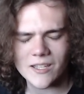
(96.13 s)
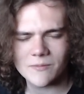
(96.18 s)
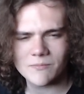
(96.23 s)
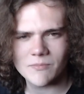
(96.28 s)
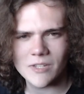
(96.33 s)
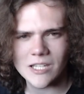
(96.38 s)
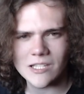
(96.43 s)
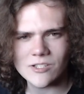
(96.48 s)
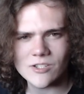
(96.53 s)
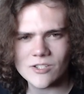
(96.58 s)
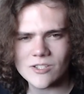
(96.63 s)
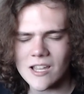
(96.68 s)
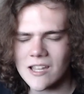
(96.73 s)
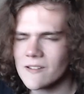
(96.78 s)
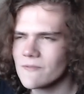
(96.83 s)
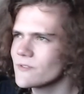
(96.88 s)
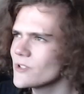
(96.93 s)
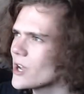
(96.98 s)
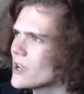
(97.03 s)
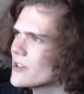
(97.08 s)
it just kind
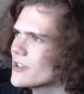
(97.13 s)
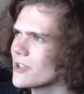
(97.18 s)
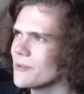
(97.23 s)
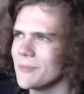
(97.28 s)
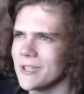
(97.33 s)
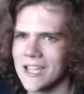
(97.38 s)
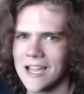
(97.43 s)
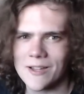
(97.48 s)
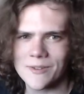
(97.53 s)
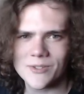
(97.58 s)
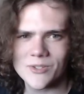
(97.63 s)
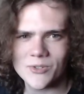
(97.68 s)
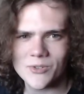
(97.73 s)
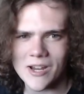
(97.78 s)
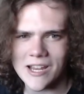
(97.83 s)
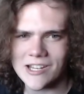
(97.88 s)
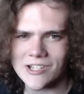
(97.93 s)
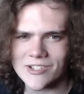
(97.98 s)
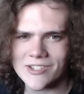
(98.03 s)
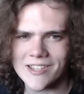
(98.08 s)
of dawned on me how
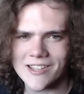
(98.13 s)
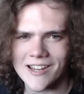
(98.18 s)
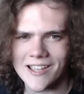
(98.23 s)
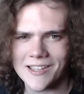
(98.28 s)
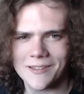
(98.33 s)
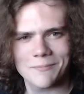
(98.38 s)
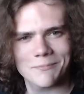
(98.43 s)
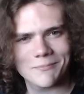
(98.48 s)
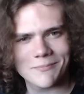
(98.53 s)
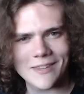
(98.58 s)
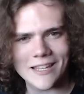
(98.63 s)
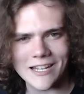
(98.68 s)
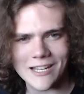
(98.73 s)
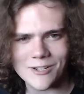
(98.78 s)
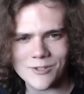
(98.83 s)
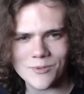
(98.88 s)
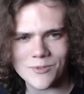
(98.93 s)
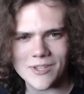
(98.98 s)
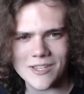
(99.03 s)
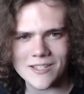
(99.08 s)
strange that I that I
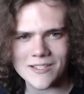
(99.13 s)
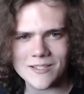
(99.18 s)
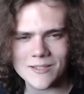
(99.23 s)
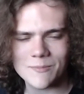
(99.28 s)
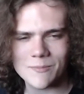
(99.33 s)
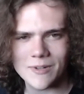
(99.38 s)
do this.